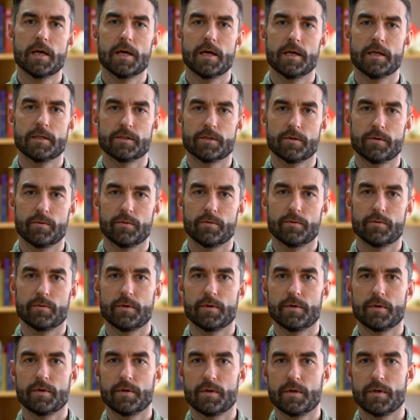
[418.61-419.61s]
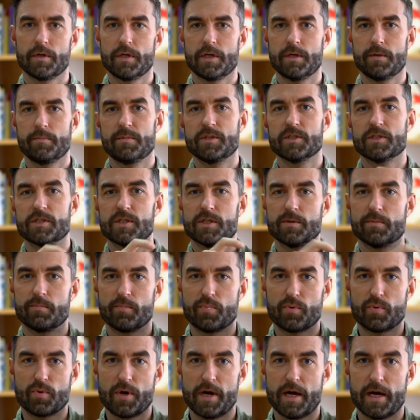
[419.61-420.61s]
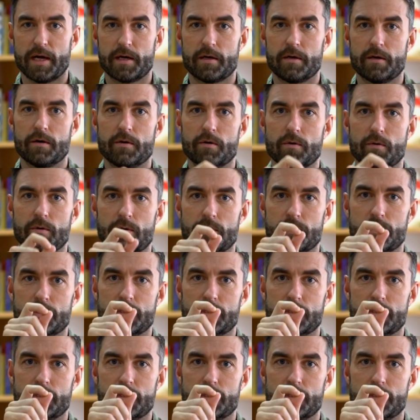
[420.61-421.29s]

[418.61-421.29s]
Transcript: and so it means to prick or